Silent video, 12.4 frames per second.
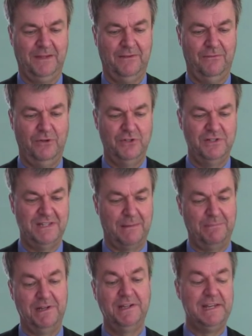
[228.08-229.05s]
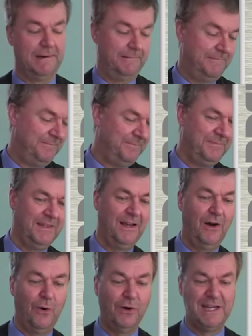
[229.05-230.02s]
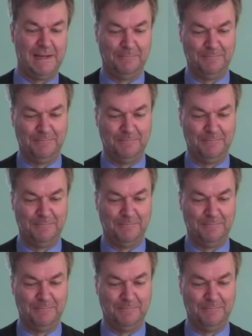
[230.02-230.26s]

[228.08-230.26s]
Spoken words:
which is happening here. Okay.